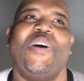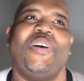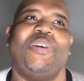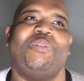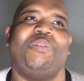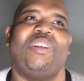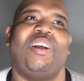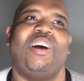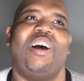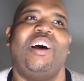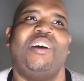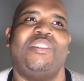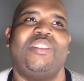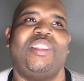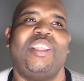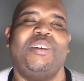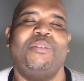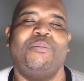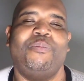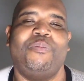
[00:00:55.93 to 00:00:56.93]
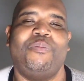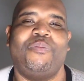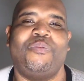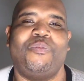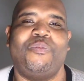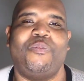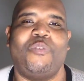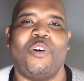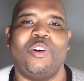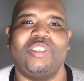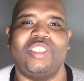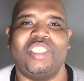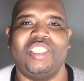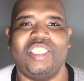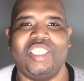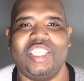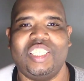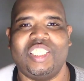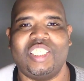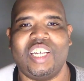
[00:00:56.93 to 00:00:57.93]
them
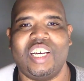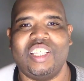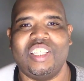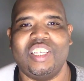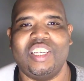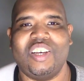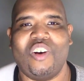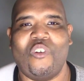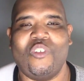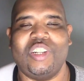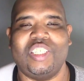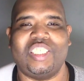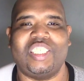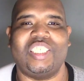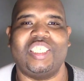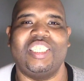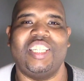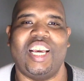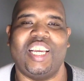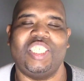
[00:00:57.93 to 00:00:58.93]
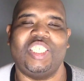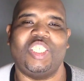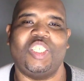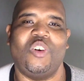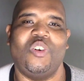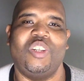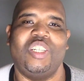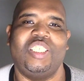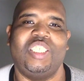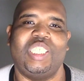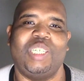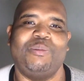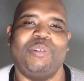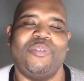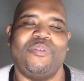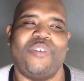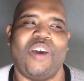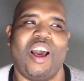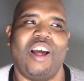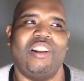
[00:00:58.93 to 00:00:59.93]
versus each other on the Tonight Show with
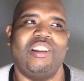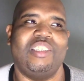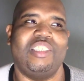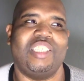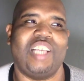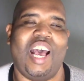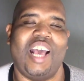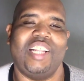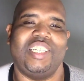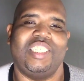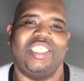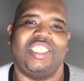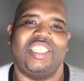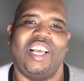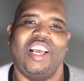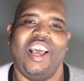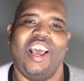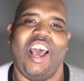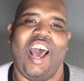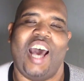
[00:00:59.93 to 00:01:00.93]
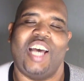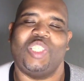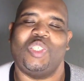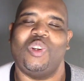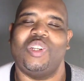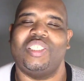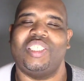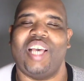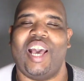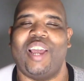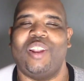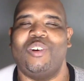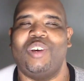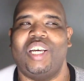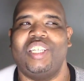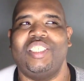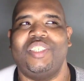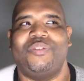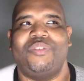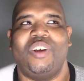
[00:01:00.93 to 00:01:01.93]
Jimmy Fallon's. I saw the title.
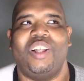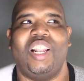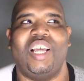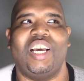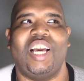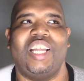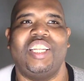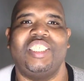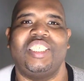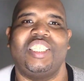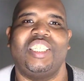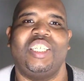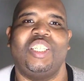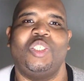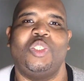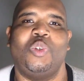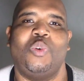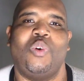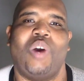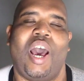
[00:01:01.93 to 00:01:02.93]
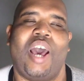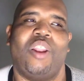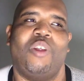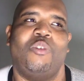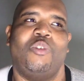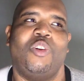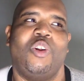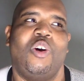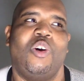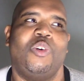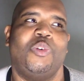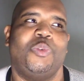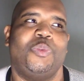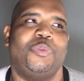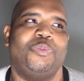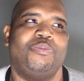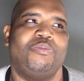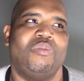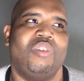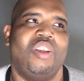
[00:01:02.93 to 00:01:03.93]
I just felt like I just need to do it. I don't
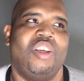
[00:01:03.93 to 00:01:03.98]
know